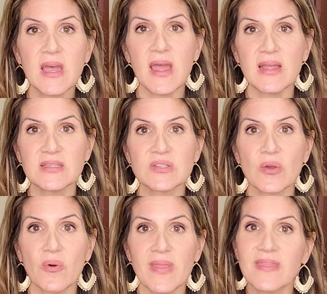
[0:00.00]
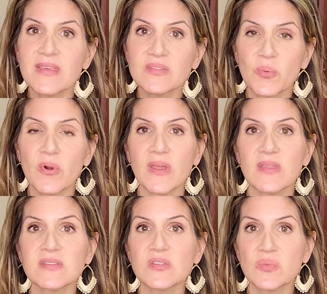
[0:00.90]
And so at this point,
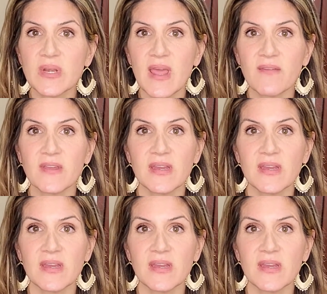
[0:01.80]
this is when having